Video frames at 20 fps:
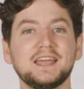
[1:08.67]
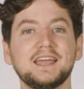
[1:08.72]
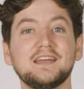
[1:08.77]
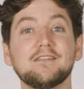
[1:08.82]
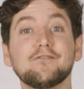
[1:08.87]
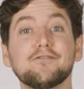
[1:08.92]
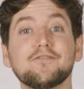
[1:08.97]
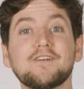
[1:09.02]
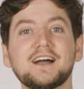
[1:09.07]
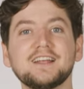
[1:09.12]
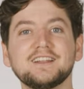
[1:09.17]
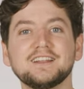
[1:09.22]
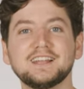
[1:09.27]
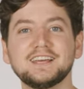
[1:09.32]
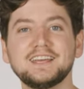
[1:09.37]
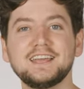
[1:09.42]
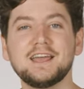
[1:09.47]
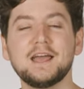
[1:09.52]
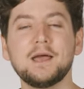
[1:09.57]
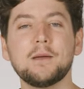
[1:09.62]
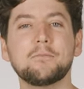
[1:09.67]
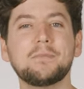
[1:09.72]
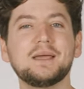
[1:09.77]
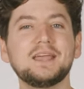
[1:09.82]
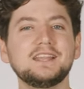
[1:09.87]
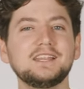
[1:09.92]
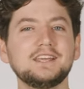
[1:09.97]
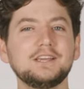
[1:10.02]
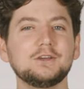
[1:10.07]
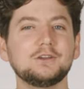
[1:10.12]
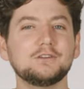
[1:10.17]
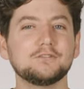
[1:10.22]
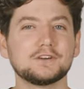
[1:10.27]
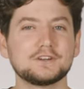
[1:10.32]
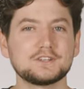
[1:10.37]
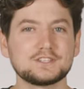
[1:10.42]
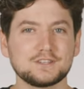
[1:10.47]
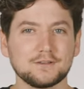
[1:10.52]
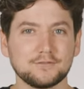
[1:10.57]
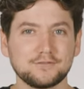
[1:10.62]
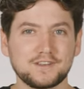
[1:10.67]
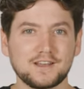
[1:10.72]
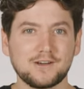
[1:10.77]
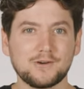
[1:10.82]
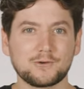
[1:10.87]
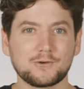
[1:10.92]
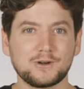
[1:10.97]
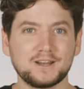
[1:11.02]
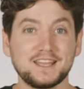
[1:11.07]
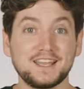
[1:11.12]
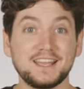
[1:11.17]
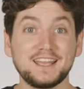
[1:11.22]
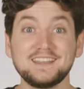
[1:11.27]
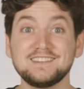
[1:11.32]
and finally, pay the University of Calgary